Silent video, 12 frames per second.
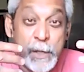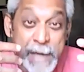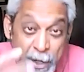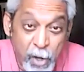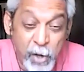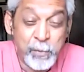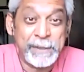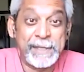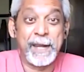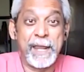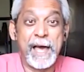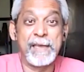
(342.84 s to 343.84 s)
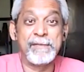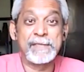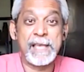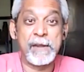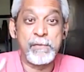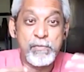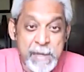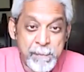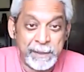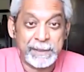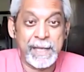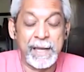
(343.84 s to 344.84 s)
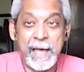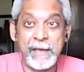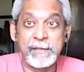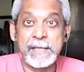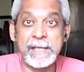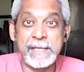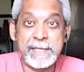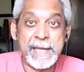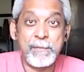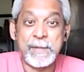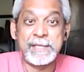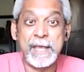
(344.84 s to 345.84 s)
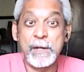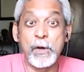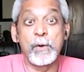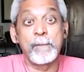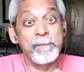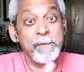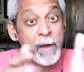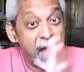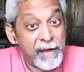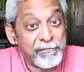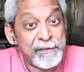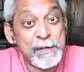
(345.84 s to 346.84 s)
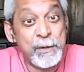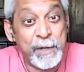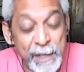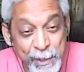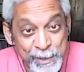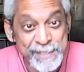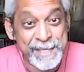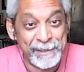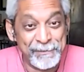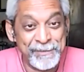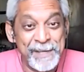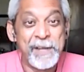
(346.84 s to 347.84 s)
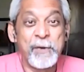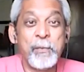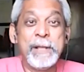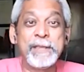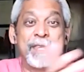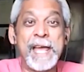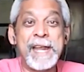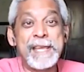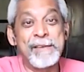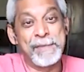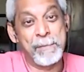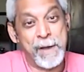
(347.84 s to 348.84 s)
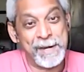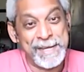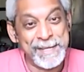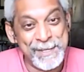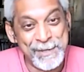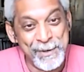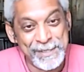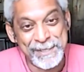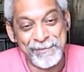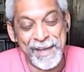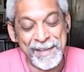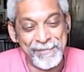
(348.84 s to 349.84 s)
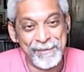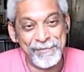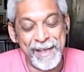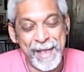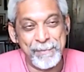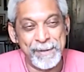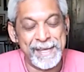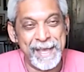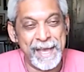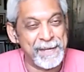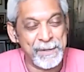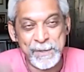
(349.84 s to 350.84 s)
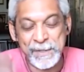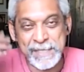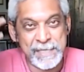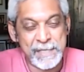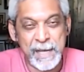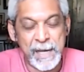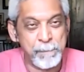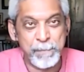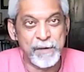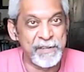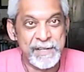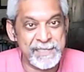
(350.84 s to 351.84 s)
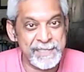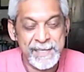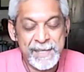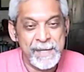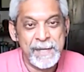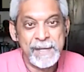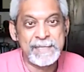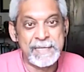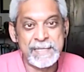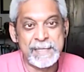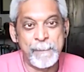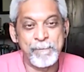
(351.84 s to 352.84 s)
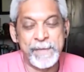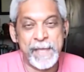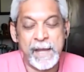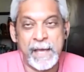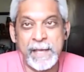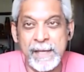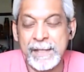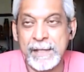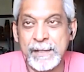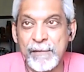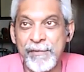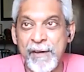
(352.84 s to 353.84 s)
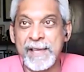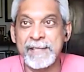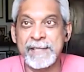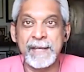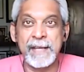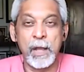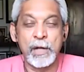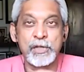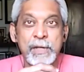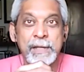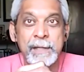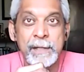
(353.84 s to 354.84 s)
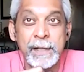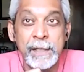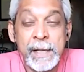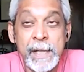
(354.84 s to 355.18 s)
get on with their lives and rebuild their lives, instead we say, no, after you kill yourself, We'll then give the money to your surviving family. I don't know. This is a kind of perverse system that I uh, that defies any logic here.